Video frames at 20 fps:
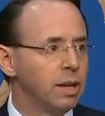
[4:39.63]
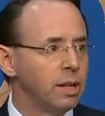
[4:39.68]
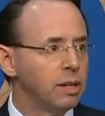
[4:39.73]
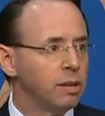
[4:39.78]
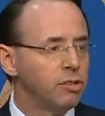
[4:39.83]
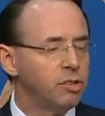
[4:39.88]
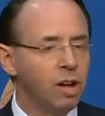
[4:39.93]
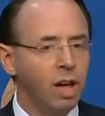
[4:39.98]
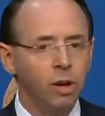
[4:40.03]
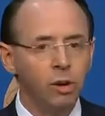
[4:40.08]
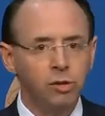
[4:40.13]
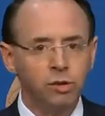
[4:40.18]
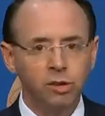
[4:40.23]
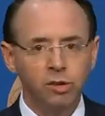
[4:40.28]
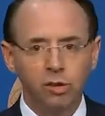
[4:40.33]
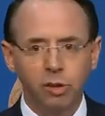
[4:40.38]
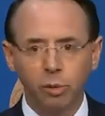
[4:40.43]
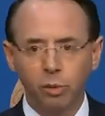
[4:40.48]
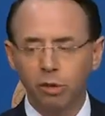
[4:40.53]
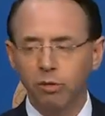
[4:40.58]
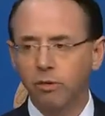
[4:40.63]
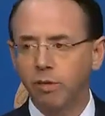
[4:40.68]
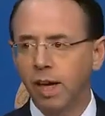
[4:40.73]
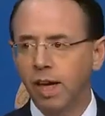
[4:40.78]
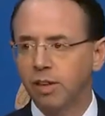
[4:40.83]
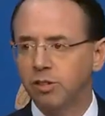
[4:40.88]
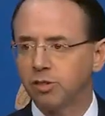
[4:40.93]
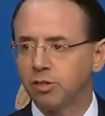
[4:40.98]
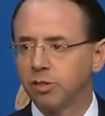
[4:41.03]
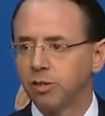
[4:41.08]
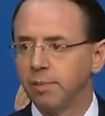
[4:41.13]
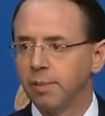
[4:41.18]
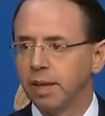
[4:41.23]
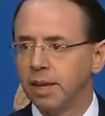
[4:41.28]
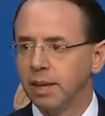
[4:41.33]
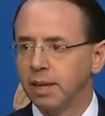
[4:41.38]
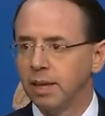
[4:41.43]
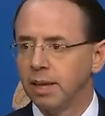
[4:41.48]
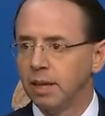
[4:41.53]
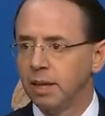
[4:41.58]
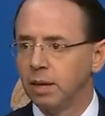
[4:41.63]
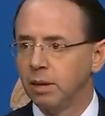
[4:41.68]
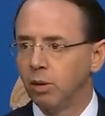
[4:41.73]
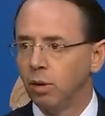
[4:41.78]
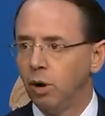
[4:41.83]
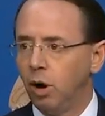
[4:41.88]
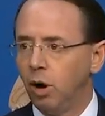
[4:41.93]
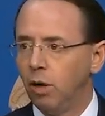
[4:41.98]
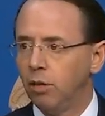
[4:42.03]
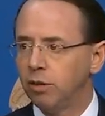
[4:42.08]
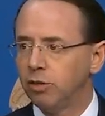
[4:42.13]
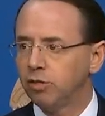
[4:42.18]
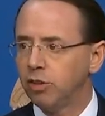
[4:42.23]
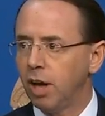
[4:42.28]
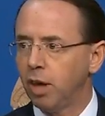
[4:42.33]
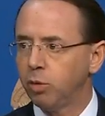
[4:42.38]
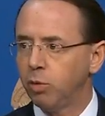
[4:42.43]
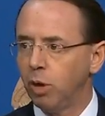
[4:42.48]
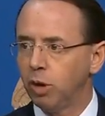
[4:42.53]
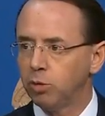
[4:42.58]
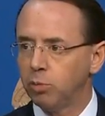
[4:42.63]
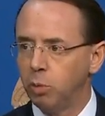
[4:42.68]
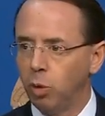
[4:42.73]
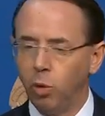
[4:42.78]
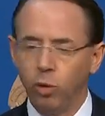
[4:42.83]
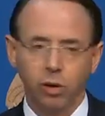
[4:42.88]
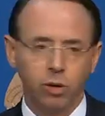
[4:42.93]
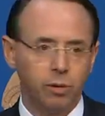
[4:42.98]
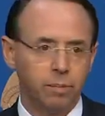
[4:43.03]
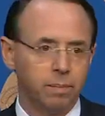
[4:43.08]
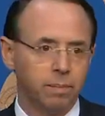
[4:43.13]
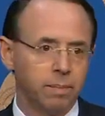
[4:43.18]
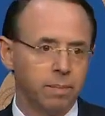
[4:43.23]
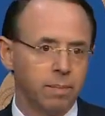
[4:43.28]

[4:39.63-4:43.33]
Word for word: the challenges that we face on the southwest border.